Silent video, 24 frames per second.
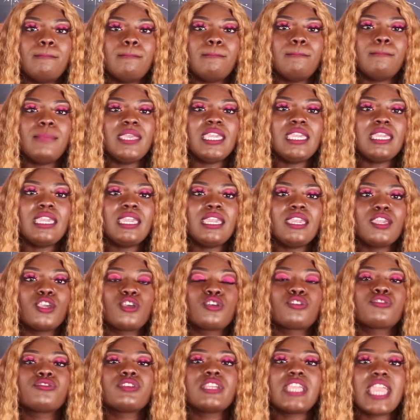being
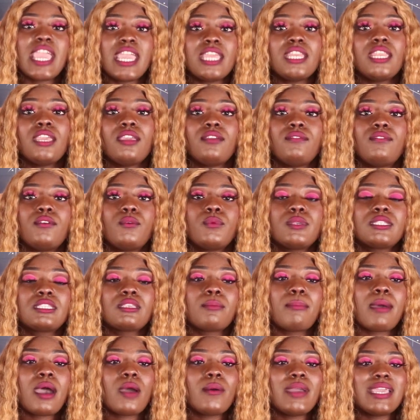creative. It was
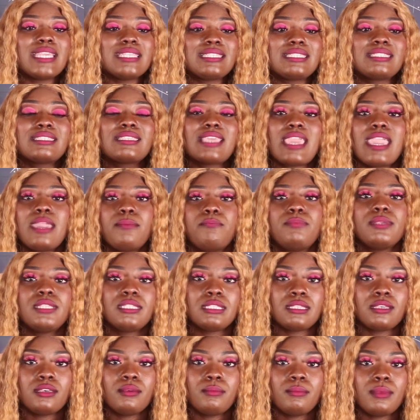about
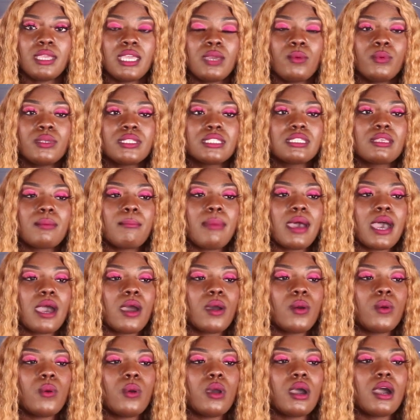escapism. It was
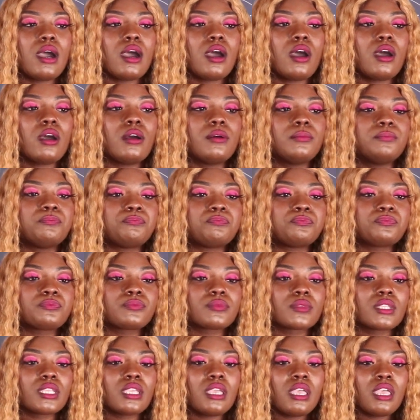about
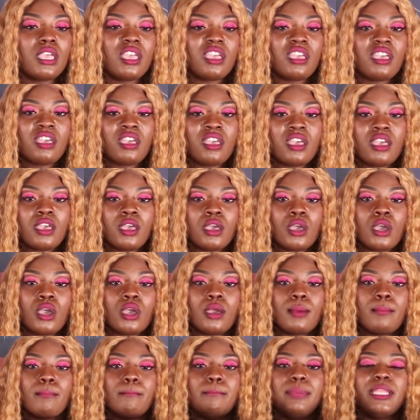
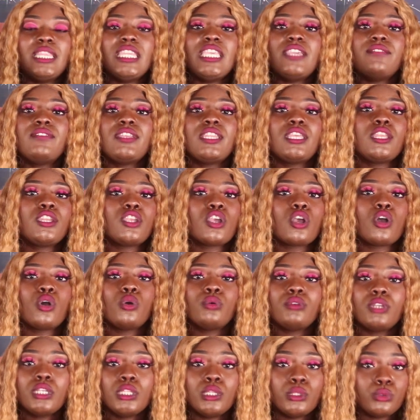believing in your
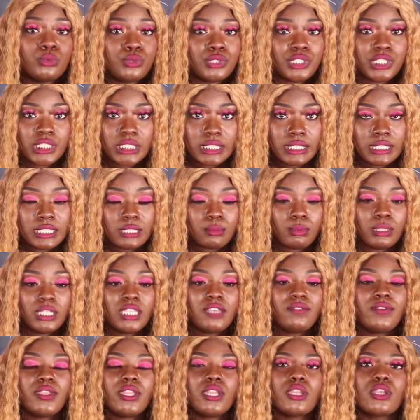own illusions,
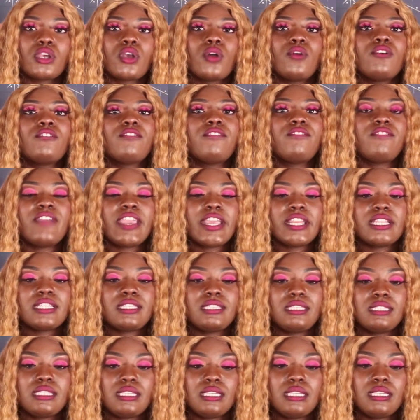believing in your own
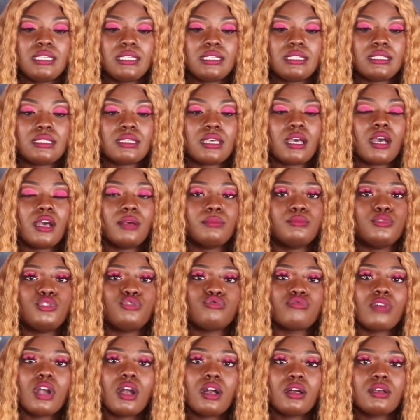fantasies,
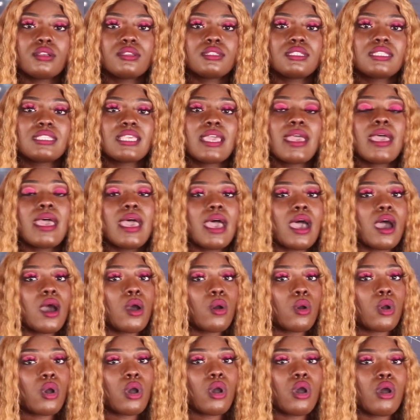drugs,
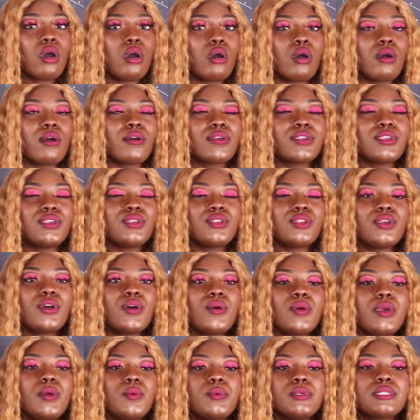alcohol. You
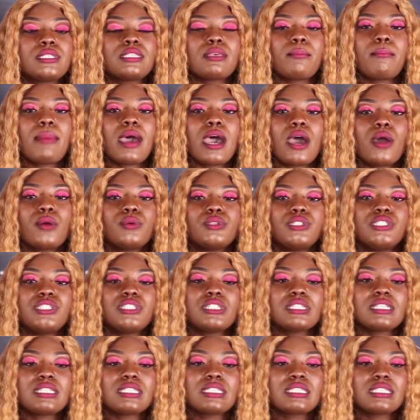know, it was about
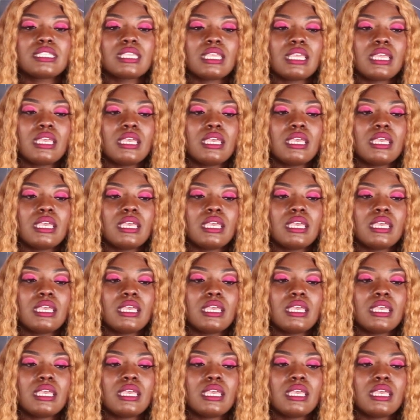just